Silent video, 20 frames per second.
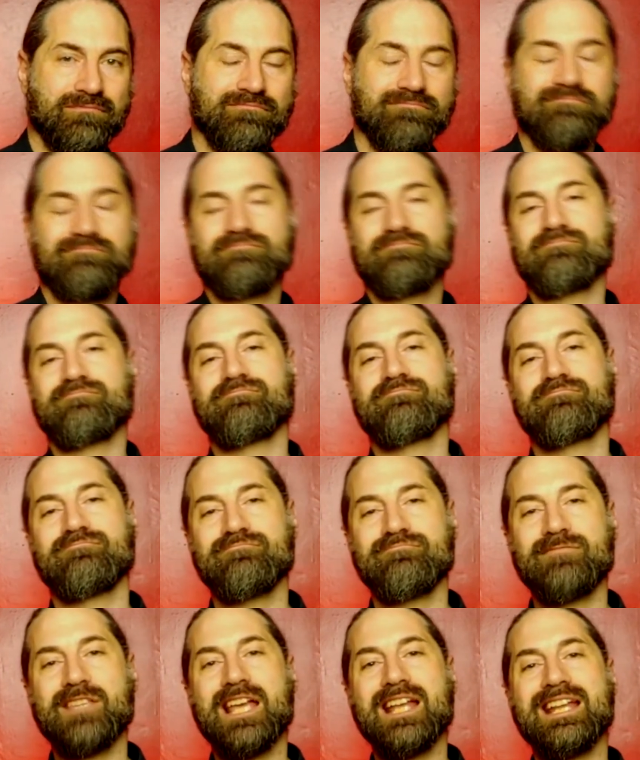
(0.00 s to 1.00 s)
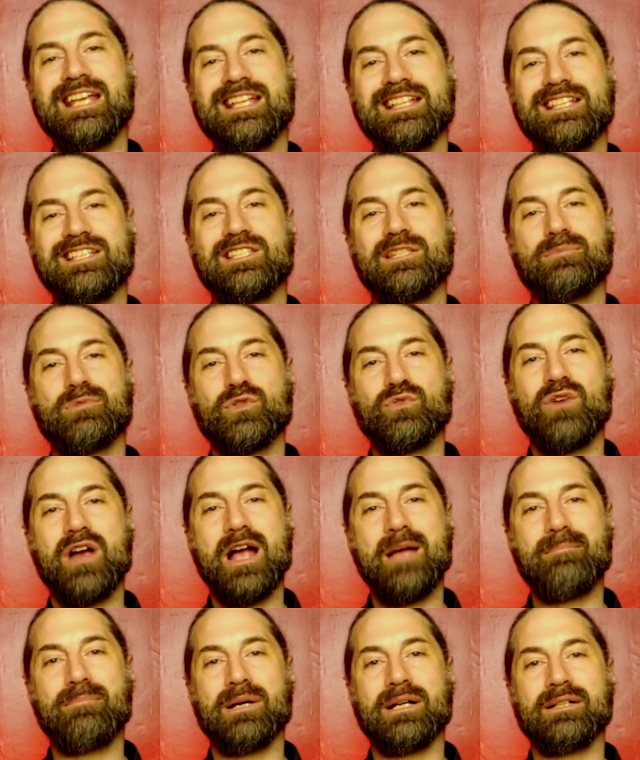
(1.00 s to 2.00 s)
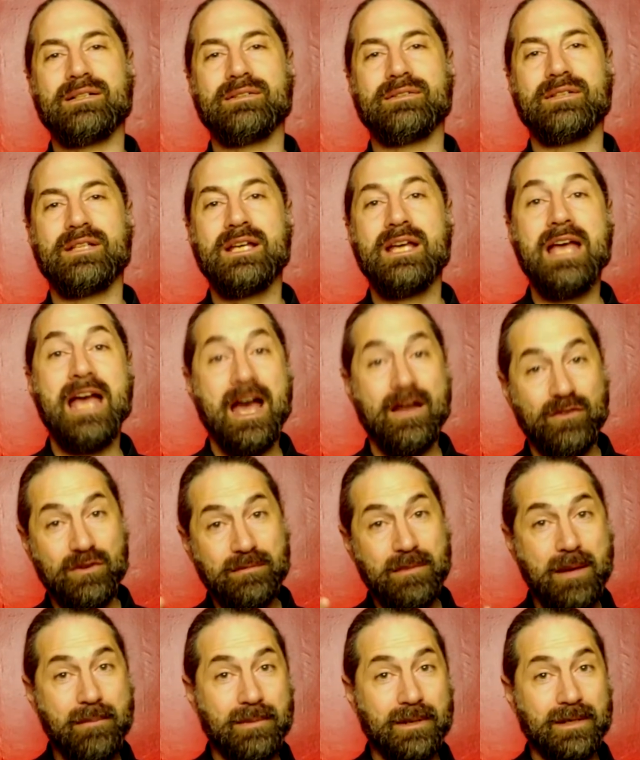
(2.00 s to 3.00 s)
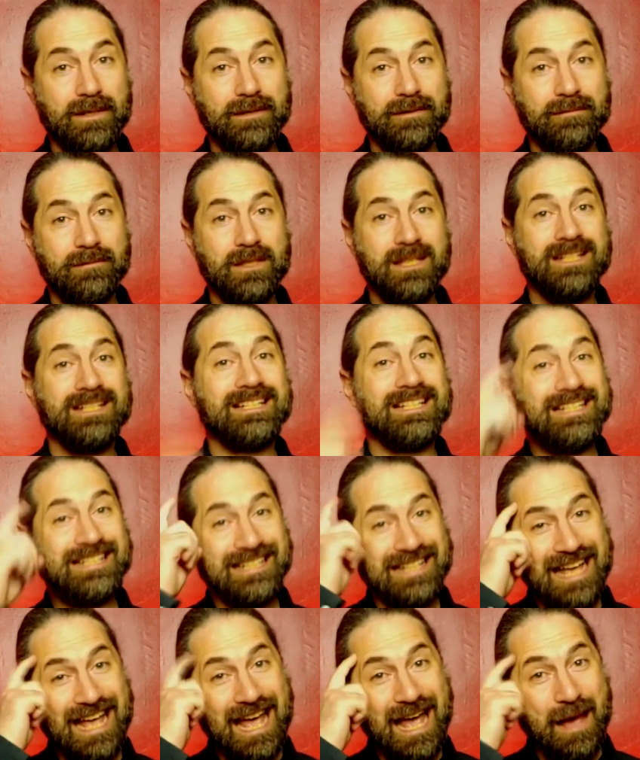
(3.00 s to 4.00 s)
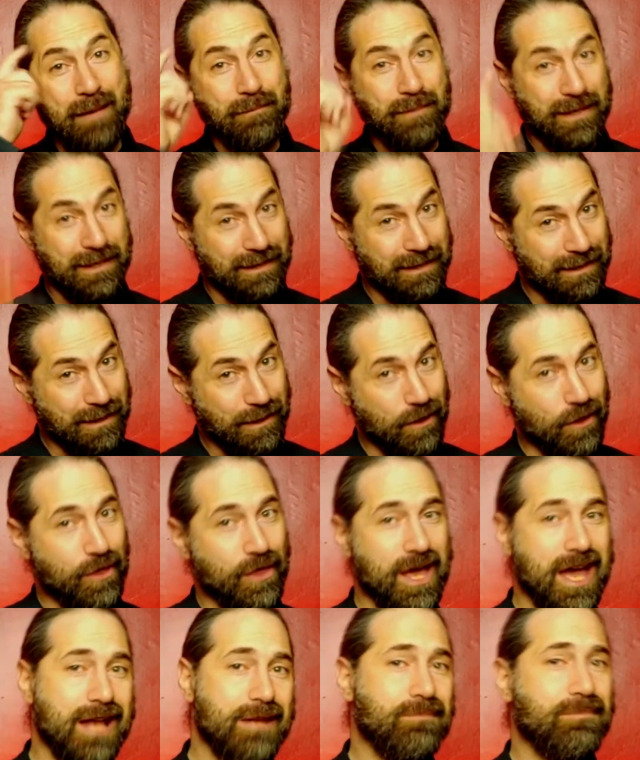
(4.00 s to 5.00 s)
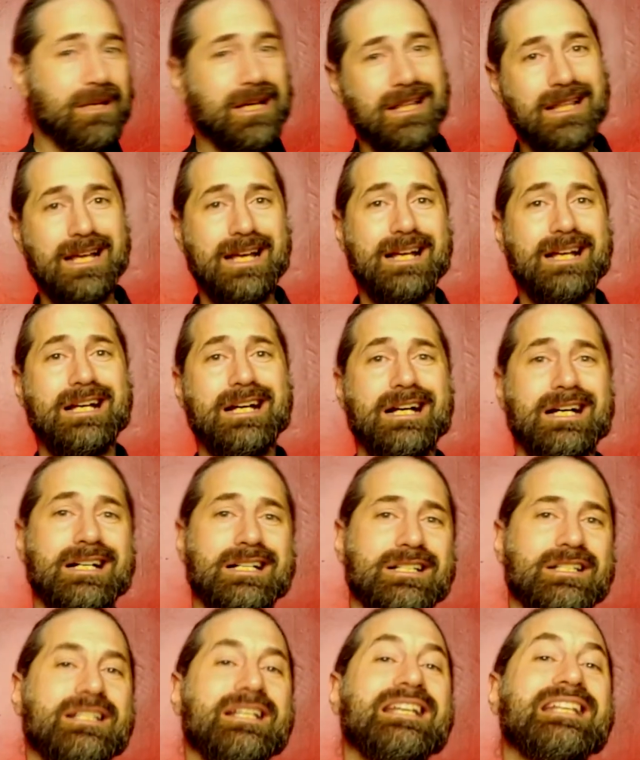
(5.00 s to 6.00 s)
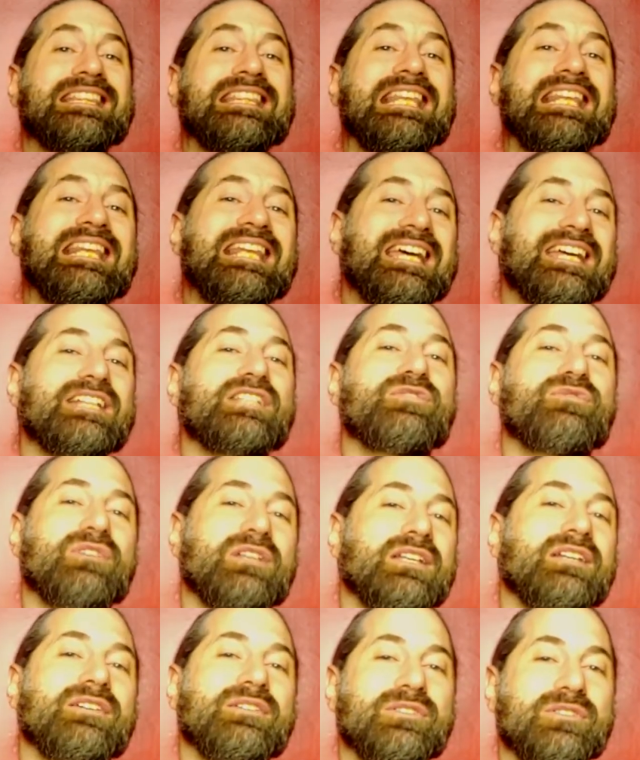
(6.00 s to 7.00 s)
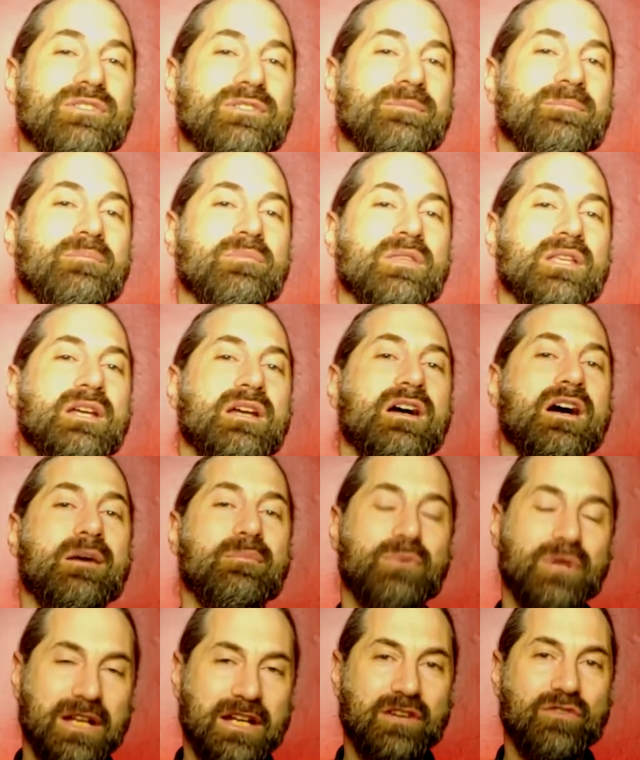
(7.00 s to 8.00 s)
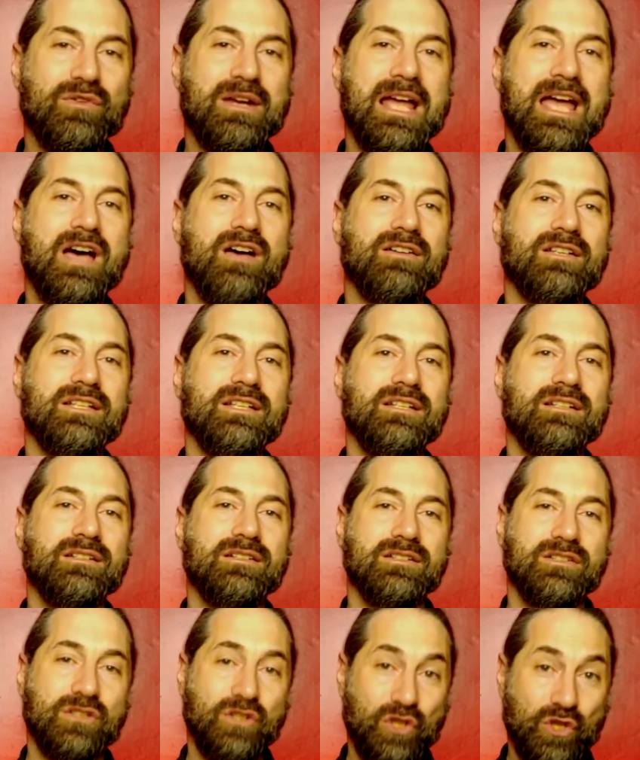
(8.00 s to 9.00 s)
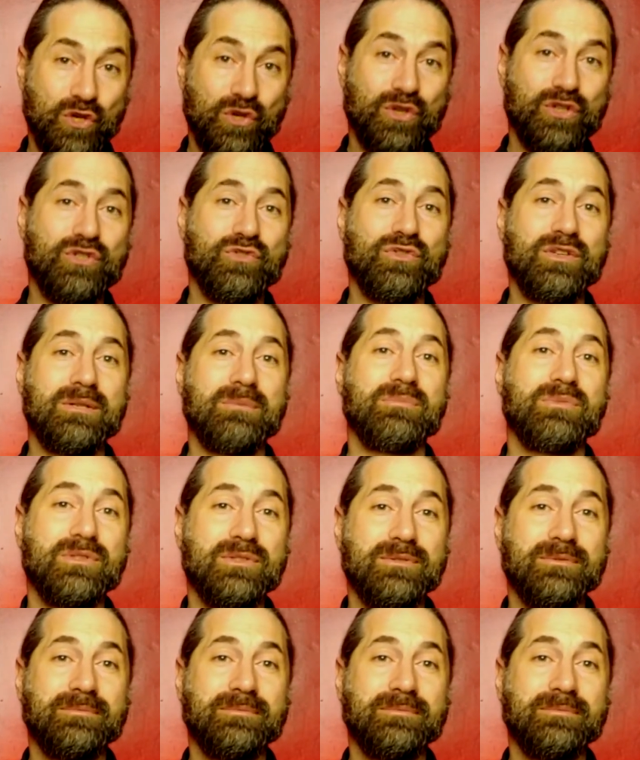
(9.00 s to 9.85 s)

then hit the subscribe button. And remember to tap that bell icon to get the latest videos on bringing reality to your dreams.